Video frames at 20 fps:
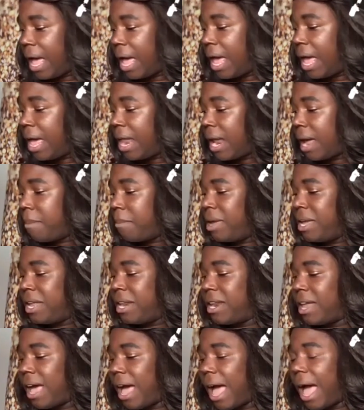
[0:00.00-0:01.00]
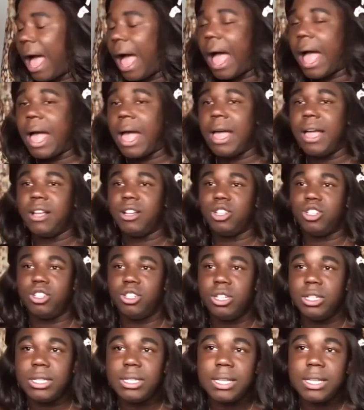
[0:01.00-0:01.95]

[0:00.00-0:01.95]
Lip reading: And I mean, she's